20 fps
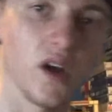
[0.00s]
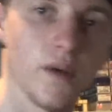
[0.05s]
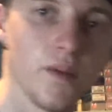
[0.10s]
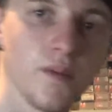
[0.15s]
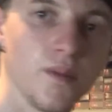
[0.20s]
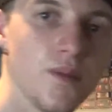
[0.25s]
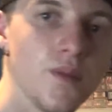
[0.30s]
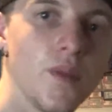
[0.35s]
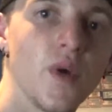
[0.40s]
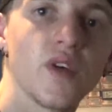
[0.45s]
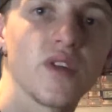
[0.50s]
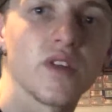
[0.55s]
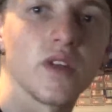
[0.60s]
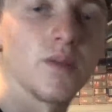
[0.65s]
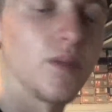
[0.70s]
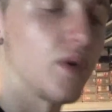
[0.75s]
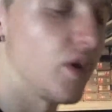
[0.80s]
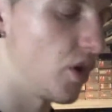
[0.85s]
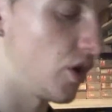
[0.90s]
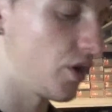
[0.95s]
Mostly
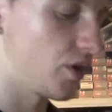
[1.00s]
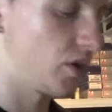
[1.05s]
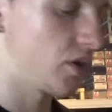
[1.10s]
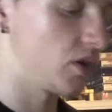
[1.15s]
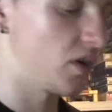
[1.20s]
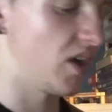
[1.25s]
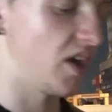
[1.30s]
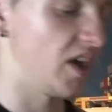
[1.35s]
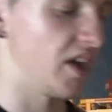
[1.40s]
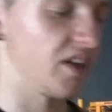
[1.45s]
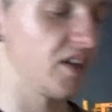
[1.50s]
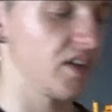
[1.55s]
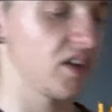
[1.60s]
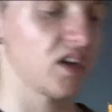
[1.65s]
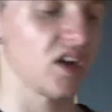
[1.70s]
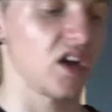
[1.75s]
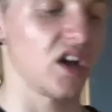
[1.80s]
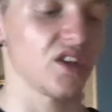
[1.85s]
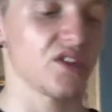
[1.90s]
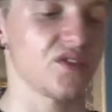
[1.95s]
behind a
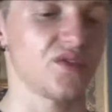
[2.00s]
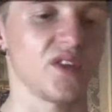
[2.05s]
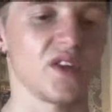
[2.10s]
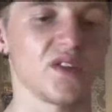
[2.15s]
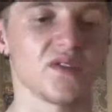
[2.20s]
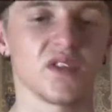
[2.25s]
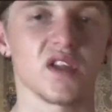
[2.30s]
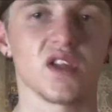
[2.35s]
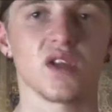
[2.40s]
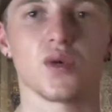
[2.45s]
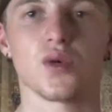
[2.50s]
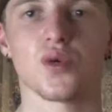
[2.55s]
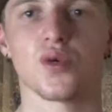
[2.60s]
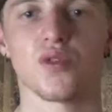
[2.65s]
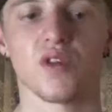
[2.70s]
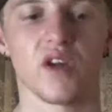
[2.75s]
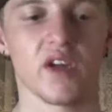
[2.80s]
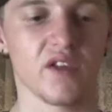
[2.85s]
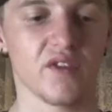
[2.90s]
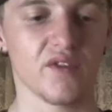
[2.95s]
class 50
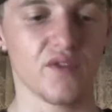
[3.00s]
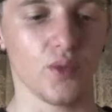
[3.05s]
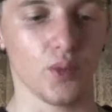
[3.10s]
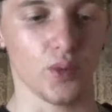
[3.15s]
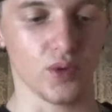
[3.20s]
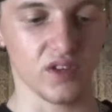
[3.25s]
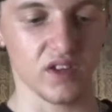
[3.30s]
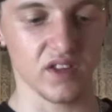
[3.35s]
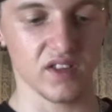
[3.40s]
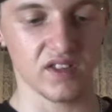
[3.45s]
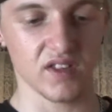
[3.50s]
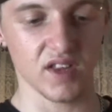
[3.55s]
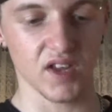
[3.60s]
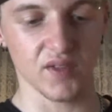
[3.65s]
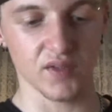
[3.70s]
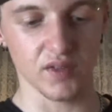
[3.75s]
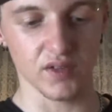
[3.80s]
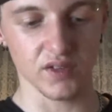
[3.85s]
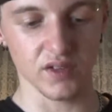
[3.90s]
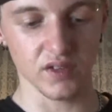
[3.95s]
or a
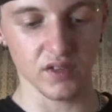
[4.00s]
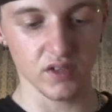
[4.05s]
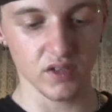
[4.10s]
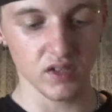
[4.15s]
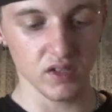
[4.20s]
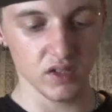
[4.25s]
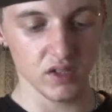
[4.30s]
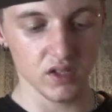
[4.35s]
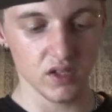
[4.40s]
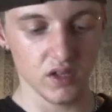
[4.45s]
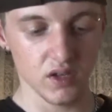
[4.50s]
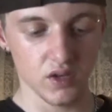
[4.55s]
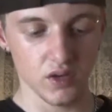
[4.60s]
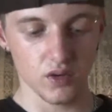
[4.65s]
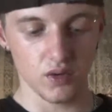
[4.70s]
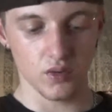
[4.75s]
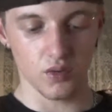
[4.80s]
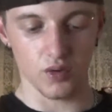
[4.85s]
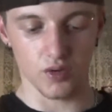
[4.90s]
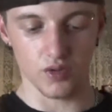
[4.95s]
47,
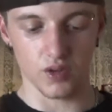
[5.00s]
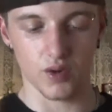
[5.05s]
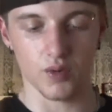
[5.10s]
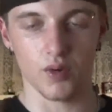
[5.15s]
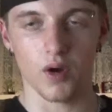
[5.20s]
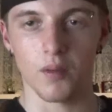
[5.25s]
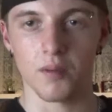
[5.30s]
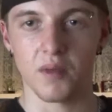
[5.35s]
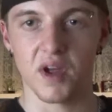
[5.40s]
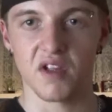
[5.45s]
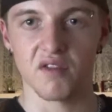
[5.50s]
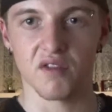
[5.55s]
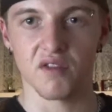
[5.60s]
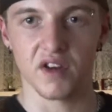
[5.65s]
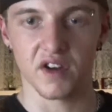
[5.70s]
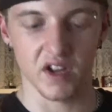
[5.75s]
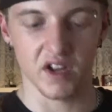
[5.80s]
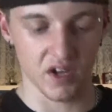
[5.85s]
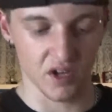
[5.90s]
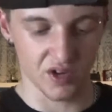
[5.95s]
although I may
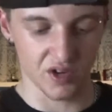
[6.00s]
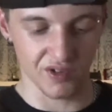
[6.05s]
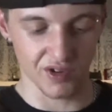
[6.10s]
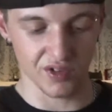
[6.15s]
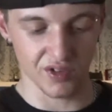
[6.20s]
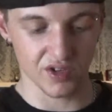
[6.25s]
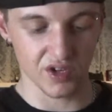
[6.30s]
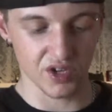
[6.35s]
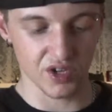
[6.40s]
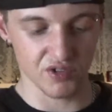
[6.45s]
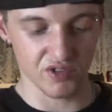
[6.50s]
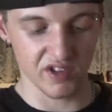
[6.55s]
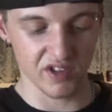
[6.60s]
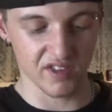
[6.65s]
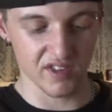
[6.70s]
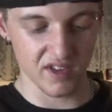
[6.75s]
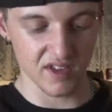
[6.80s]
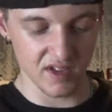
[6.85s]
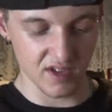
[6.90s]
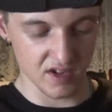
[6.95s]
run it in a cross country
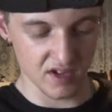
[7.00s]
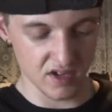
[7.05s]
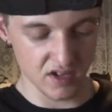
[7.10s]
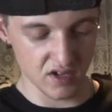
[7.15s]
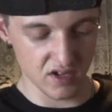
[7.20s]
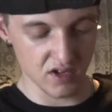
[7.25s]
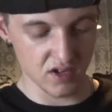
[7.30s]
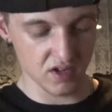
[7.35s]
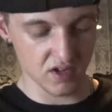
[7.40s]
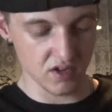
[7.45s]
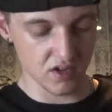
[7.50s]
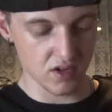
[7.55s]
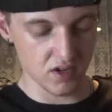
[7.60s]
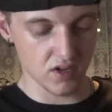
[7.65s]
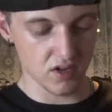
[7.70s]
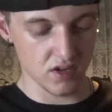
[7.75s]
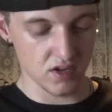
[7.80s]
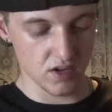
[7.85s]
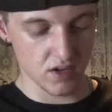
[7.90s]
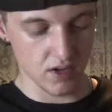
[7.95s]
set
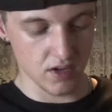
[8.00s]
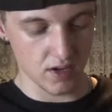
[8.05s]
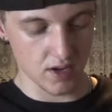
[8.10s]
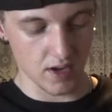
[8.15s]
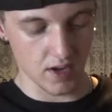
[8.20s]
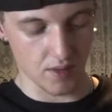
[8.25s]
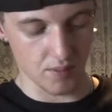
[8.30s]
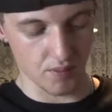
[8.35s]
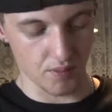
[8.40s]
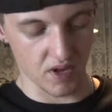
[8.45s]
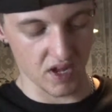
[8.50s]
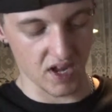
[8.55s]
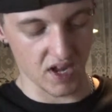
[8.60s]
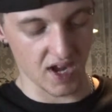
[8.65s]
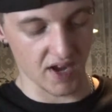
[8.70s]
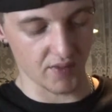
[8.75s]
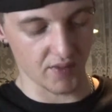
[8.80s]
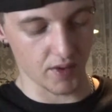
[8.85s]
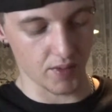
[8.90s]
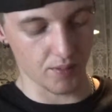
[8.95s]
and may
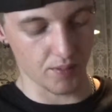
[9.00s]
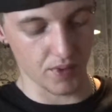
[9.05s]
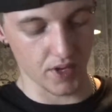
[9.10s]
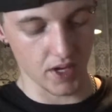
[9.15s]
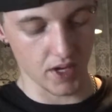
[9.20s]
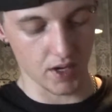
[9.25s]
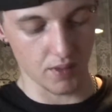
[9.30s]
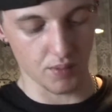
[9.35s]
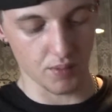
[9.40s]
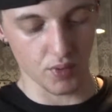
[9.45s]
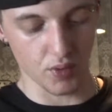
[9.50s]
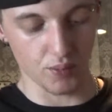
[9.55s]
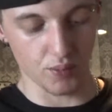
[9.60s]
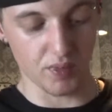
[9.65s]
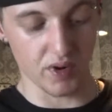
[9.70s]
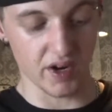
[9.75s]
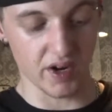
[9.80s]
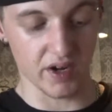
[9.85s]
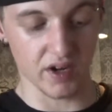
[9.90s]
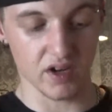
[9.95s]
have it being pulled
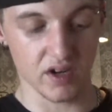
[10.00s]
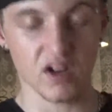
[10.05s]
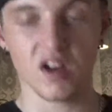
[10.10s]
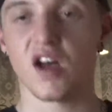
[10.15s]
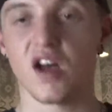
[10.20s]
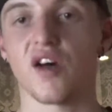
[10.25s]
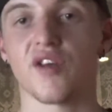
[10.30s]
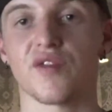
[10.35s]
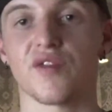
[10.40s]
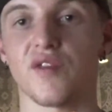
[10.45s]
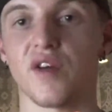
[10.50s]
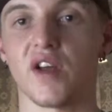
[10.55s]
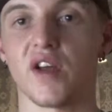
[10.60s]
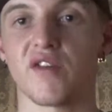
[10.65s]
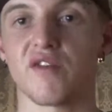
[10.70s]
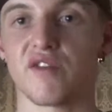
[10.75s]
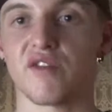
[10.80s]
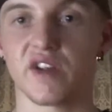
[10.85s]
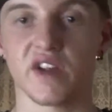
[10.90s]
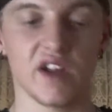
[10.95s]
by a class
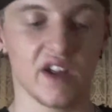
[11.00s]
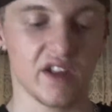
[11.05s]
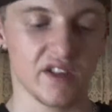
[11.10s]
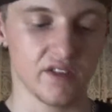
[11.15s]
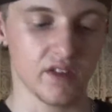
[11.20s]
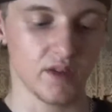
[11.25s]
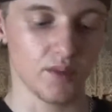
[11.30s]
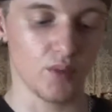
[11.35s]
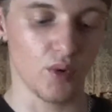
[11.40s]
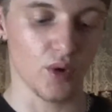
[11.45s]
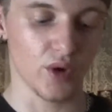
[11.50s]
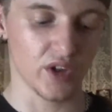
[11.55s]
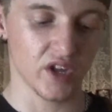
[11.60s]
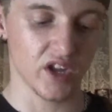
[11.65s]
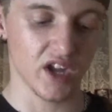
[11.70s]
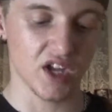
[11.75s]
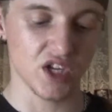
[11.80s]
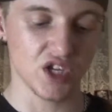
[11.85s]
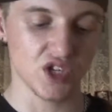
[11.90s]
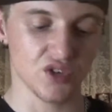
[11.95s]
33 at some odd
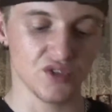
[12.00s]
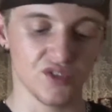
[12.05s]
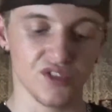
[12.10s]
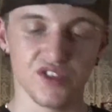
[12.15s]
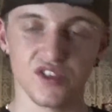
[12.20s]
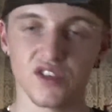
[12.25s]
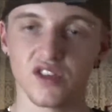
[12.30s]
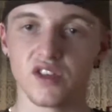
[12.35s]
occasions